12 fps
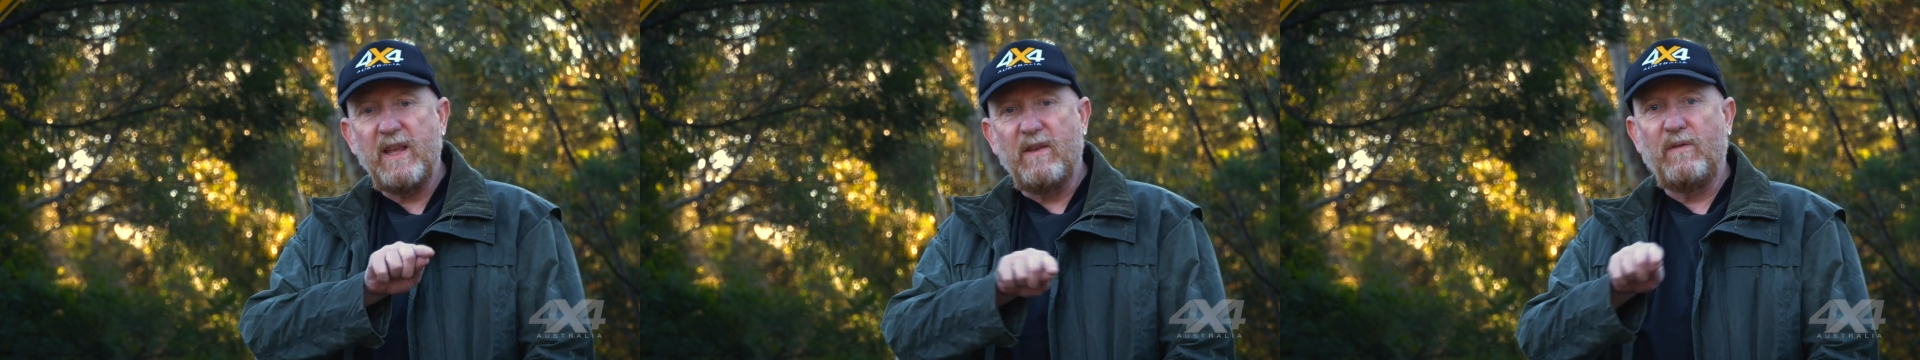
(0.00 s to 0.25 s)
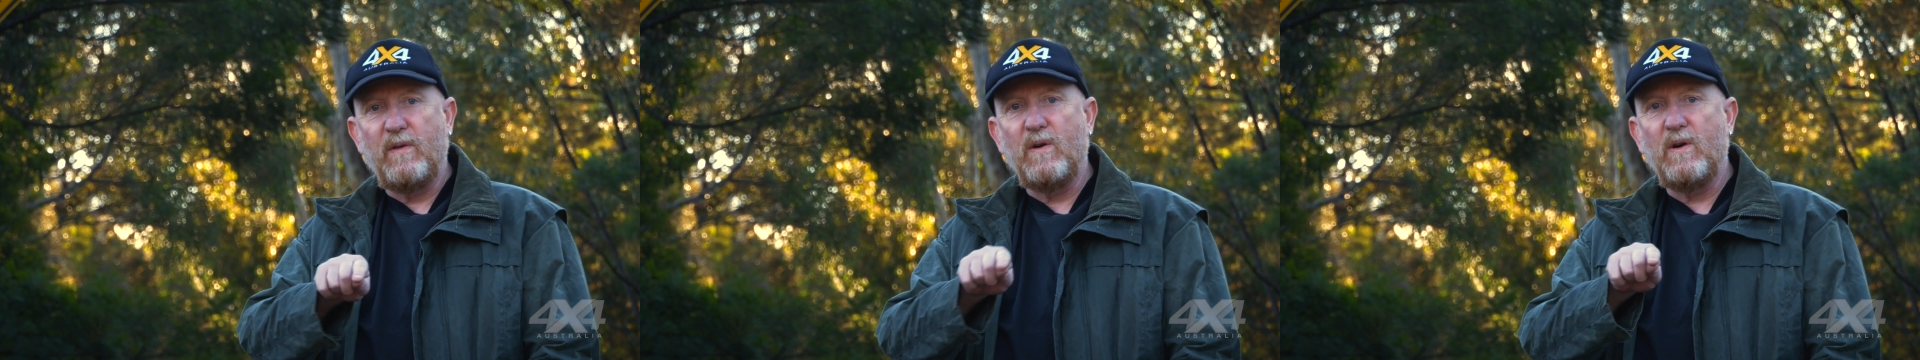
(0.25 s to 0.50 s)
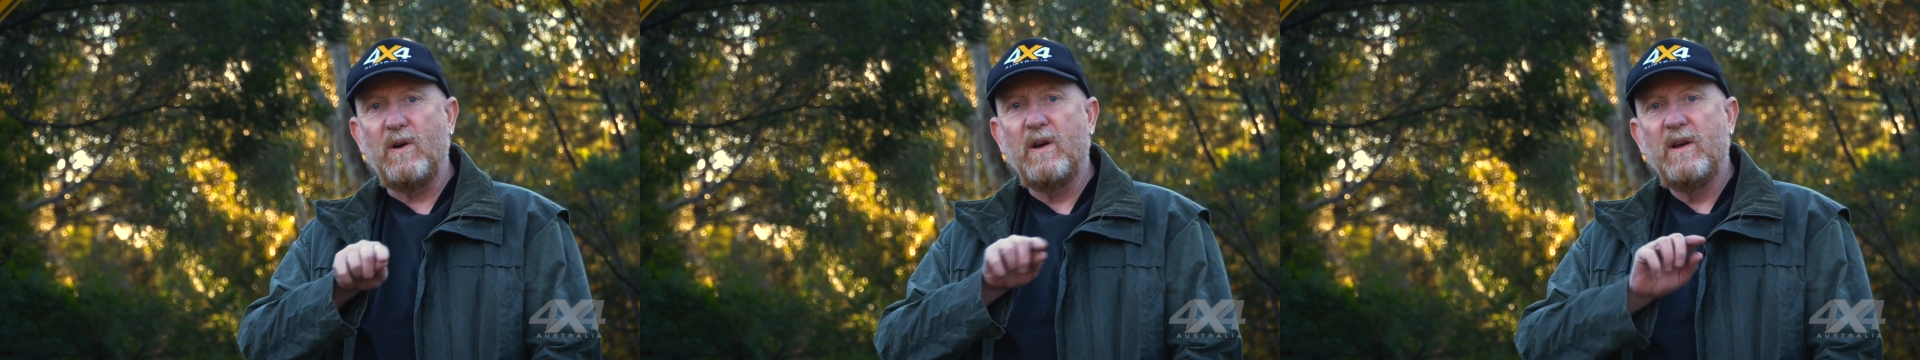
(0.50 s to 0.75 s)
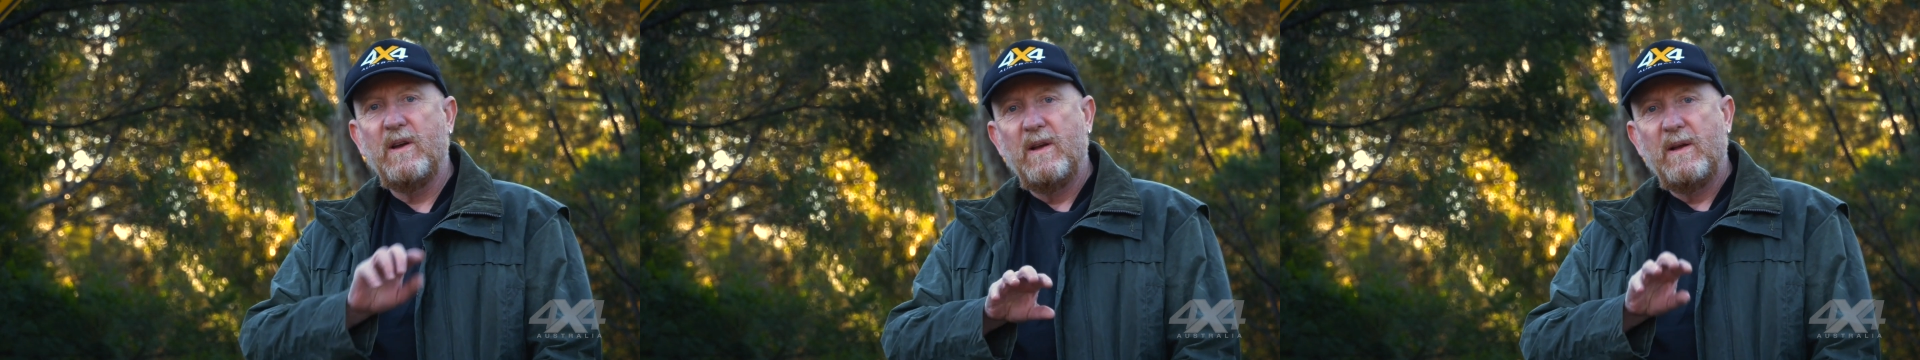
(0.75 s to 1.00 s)
the 4
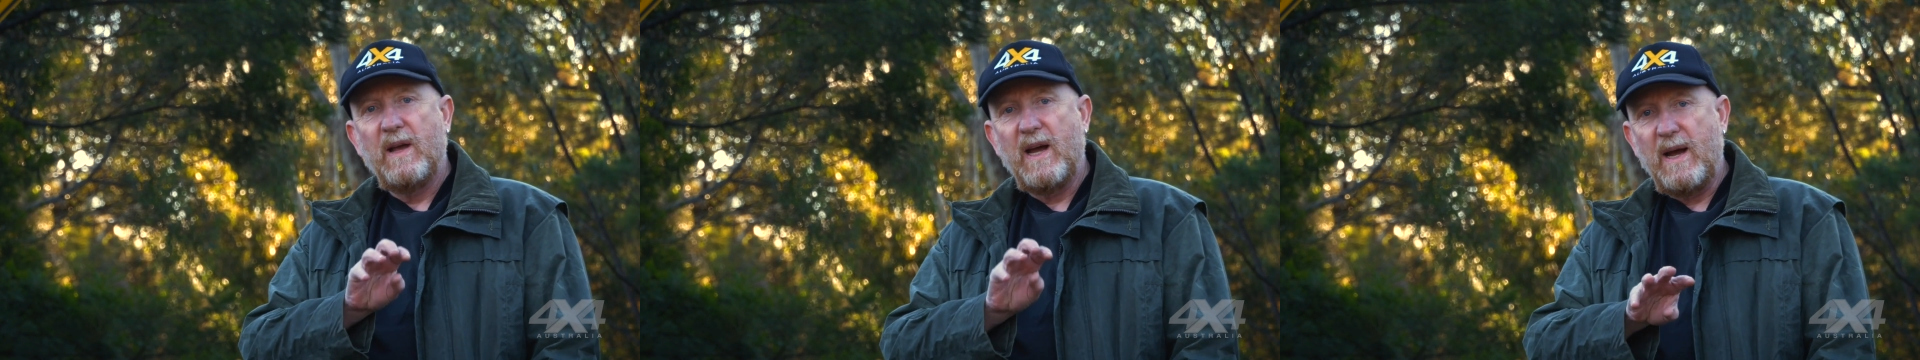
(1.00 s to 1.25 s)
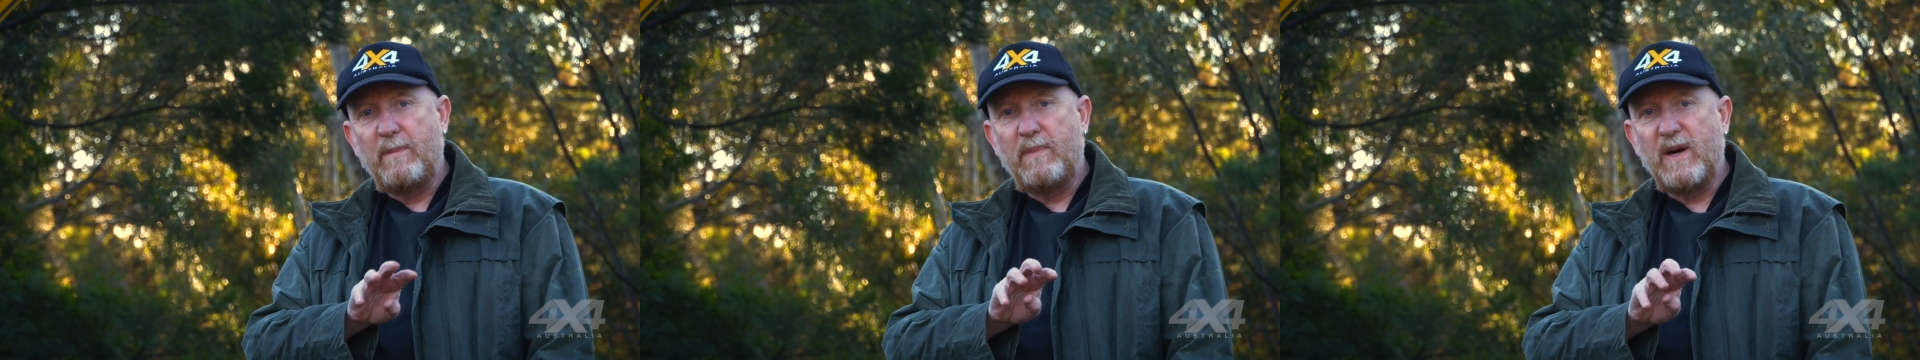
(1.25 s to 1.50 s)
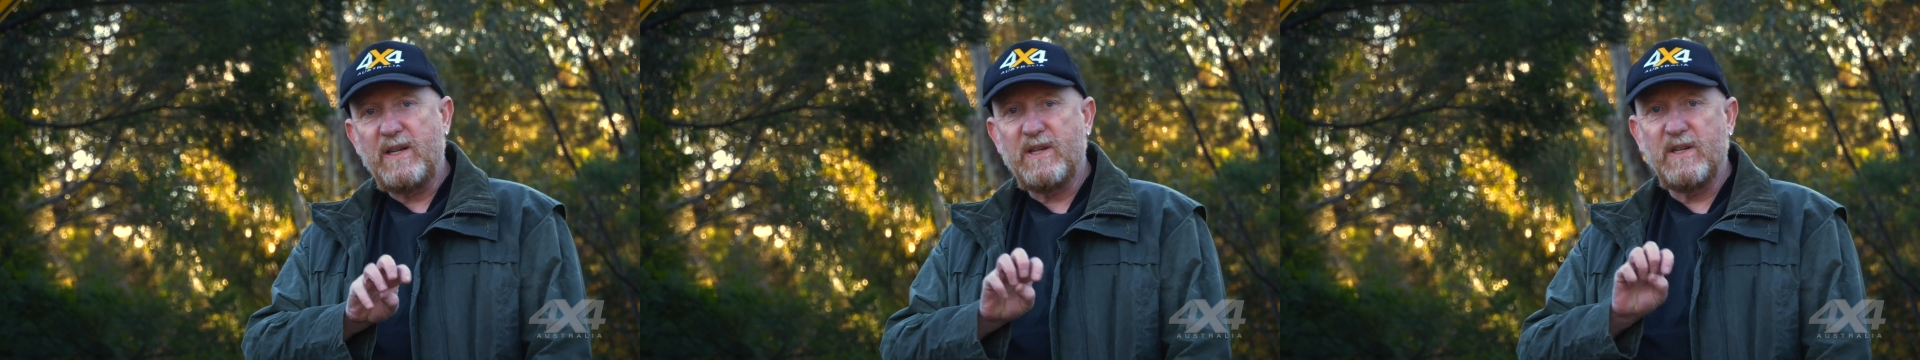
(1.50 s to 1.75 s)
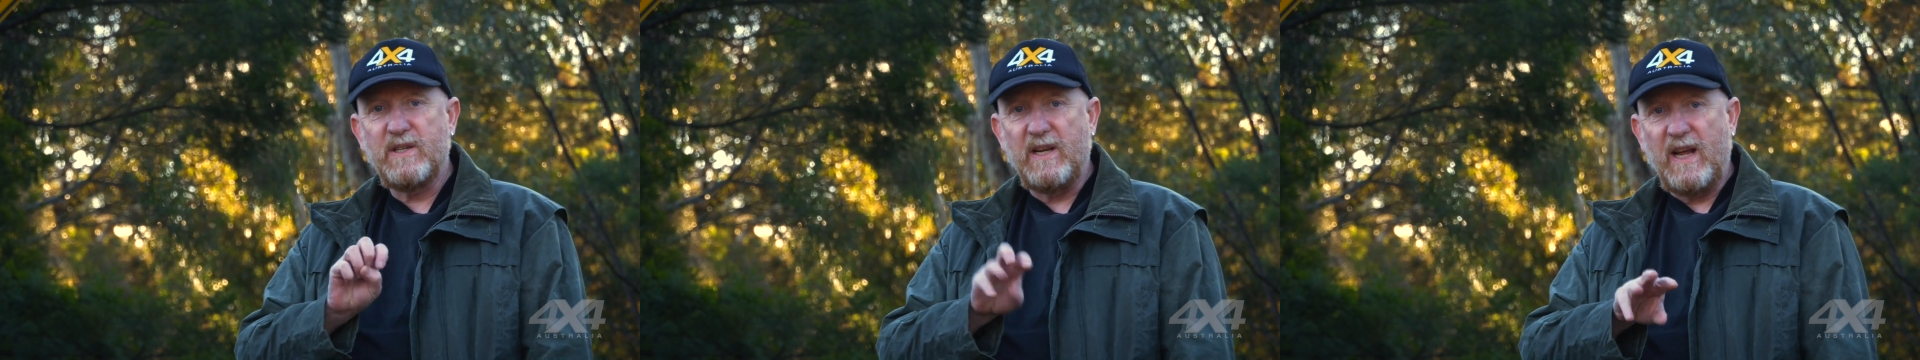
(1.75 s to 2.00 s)

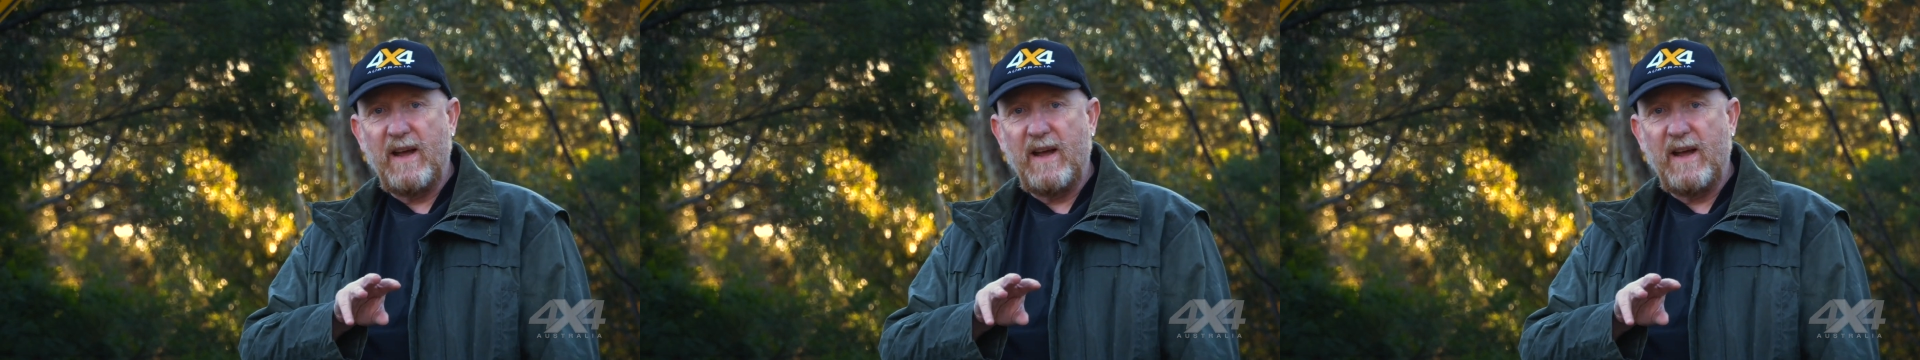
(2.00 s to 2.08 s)
pressures and